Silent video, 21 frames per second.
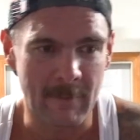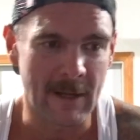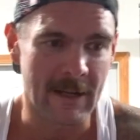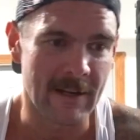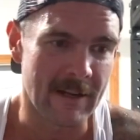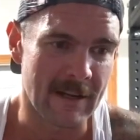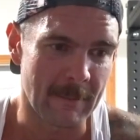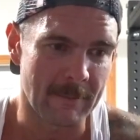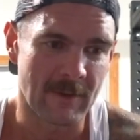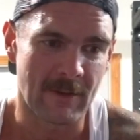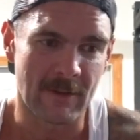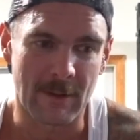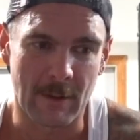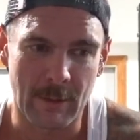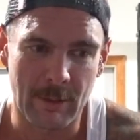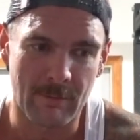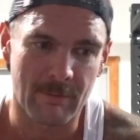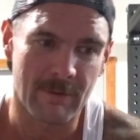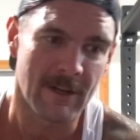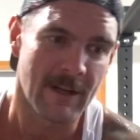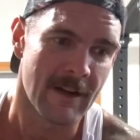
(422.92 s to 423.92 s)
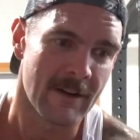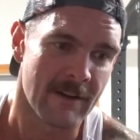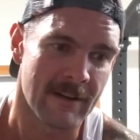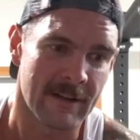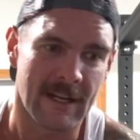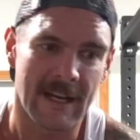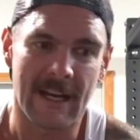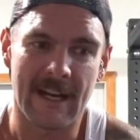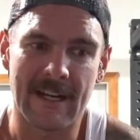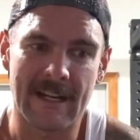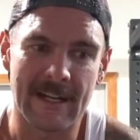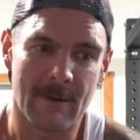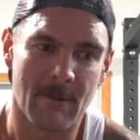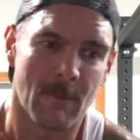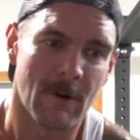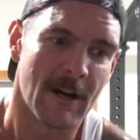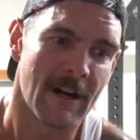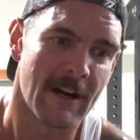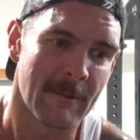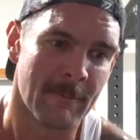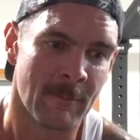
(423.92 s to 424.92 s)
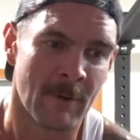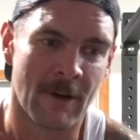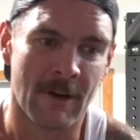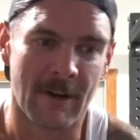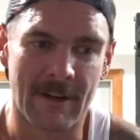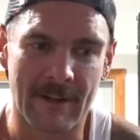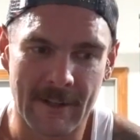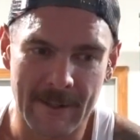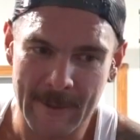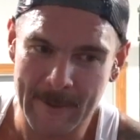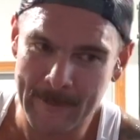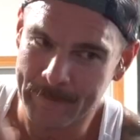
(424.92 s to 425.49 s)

made it up to the 380 watt mark.